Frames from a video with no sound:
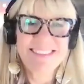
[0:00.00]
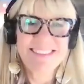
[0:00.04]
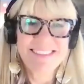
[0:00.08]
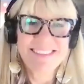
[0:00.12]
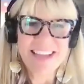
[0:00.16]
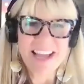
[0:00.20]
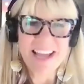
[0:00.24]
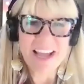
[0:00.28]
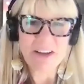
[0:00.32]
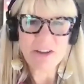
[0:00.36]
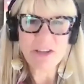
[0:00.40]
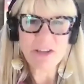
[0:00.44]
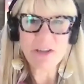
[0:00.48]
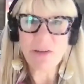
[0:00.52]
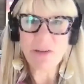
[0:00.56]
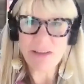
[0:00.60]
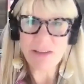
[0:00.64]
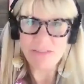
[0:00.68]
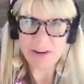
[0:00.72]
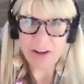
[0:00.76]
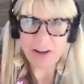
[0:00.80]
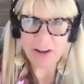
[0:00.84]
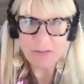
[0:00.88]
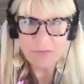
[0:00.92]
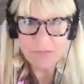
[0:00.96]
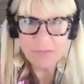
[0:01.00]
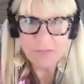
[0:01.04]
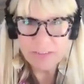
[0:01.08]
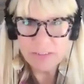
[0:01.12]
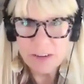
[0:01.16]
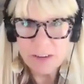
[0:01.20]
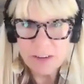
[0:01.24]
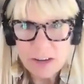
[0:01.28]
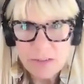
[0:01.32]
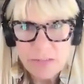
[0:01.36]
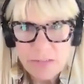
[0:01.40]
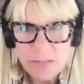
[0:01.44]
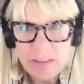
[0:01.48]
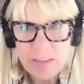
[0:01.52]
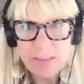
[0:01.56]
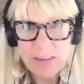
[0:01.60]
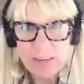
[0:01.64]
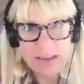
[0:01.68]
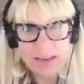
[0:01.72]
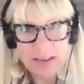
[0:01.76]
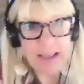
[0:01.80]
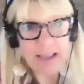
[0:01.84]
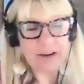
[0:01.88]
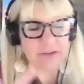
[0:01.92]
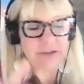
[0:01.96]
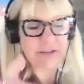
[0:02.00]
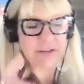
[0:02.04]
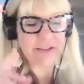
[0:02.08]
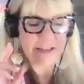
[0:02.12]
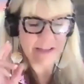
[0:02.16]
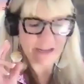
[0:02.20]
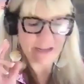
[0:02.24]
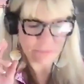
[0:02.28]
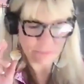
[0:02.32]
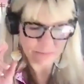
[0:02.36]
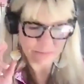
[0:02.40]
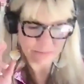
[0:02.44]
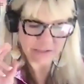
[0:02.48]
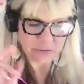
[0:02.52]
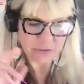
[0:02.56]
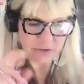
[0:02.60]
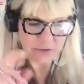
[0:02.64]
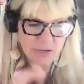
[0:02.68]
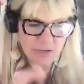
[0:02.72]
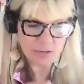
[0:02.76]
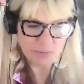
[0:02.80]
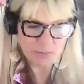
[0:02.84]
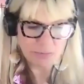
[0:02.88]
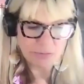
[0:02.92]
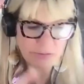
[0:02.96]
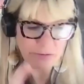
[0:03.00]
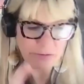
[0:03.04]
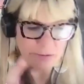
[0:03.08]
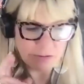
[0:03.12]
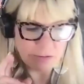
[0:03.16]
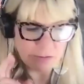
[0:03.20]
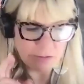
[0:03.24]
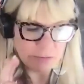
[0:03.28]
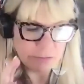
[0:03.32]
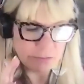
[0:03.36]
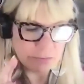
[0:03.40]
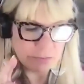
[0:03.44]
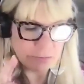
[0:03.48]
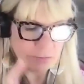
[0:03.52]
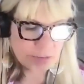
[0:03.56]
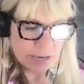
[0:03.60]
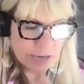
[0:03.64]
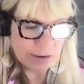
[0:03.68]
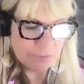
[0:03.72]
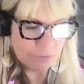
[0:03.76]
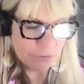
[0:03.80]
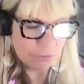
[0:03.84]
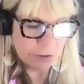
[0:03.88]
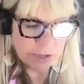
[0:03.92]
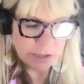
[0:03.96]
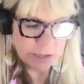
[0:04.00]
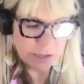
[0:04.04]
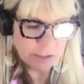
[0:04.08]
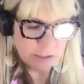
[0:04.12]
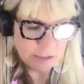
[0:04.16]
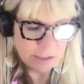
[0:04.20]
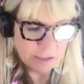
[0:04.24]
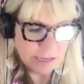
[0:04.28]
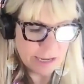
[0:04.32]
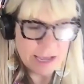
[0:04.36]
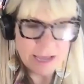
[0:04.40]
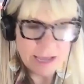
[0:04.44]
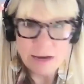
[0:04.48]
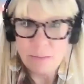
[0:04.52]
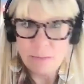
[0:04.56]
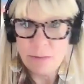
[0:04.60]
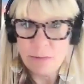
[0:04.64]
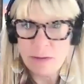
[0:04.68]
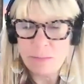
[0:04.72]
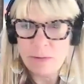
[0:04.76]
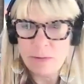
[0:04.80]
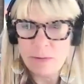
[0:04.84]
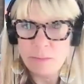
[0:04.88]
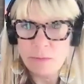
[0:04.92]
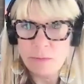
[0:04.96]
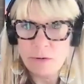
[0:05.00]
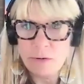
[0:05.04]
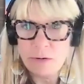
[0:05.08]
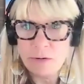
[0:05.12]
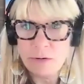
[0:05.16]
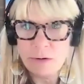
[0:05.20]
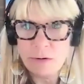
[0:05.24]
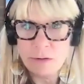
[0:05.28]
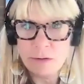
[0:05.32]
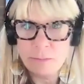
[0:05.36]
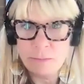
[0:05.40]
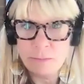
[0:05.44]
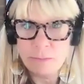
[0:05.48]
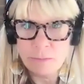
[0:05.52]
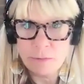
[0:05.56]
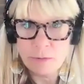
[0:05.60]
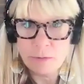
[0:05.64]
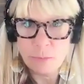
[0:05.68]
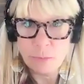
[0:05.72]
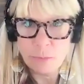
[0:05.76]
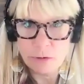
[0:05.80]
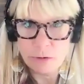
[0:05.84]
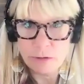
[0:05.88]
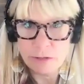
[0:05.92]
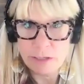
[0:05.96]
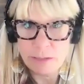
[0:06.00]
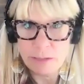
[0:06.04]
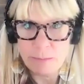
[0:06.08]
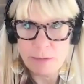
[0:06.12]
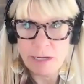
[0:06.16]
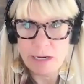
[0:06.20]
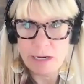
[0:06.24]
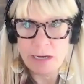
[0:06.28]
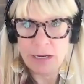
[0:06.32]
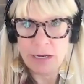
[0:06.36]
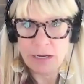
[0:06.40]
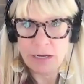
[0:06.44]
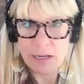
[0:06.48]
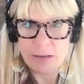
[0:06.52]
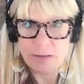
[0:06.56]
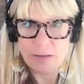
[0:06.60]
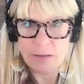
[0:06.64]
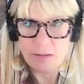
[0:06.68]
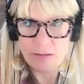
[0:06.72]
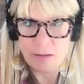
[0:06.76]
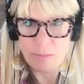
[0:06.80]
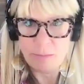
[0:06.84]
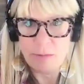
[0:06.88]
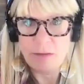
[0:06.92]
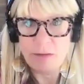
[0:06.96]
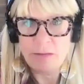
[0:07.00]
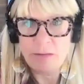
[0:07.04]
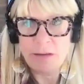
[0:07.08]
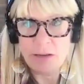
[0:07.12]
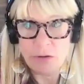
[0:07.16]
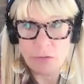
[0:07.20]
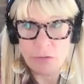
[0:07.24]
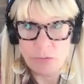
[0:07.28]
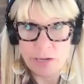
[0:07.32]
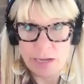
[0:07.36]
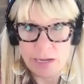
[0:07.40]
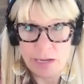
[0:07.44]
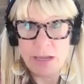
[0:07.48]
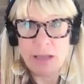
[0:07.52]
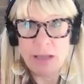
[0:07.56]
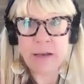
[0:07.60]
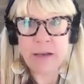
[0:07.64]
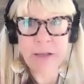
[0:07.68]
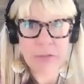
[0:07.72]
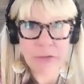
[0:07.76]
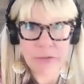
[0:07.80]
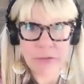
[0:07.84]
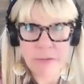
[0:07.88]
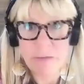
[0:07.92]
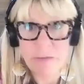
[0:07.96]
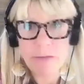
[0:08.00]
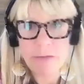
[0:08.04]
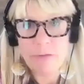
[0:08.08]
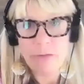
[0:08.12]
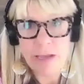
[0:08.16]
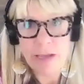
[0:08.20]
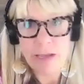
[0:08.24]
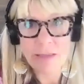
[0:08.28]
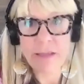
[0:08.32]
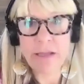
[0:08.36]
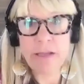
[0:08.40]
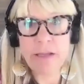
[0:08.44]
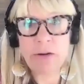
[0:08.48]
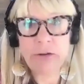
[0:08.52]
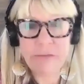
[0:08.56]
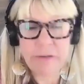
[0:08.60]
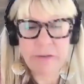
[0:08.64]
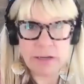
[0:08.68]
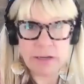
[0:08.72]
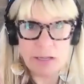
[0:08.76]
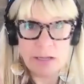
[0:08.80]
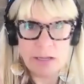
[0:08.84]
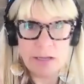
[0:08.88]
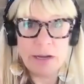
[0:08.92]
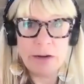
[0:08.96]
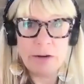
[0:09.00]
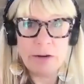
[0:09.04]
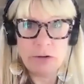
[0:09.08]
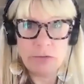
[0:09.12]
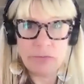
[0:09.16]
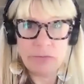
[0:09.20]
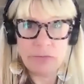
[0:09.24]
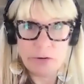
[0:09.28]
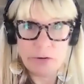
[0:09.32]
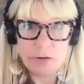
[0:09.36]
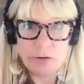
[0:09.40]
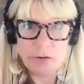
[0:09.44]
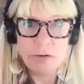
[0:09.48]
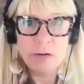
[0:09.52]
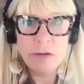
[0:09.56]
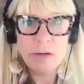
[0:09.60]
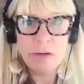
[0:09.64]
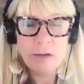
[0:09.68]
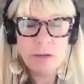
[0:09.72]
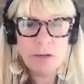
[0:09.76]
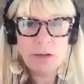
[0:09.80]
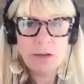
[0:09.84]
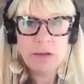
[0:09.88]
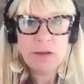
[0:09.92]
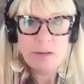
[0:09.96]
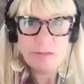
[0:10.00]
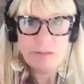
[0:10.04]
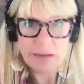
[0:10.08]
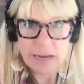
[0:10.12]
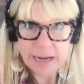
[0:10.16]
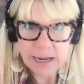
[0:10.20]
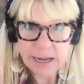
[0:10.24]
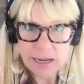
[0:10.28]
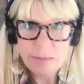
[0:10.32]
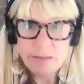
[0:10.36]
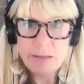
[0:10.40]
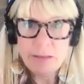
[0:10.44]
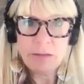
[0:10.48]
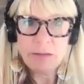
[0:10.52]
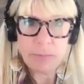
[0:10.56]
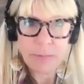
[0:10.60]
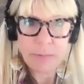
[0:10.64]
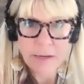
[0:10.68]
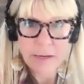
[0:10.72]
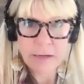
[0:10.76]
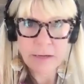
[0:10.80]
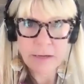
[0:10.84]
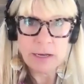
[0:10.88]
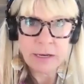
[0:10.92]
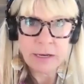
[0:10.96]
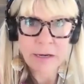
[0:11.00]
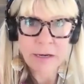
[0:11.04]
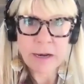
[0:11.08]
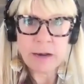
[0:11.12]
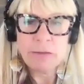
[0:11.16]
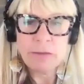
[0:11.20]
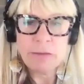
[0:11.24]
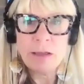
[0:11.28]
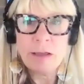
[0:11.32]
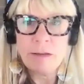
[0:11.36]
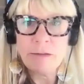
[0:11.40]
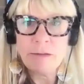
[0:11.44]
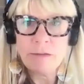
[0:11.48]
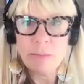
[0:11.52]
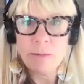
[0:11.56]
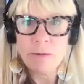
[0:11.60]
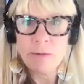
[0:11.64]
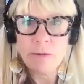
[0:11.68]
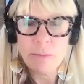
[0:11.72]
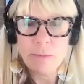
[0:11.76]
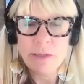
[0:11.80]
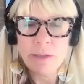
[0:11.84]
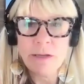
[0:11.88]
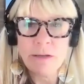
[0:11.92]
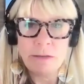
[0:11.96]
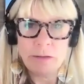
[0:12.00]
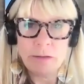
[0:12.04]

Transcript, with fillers: now you have an office office, and not only that, but you come to every academy member mm, quarterly meeting and summits that you can. Other than the fact that you're taking care of your dad that's been in, in and out of the yeah, hospital. And if but you'd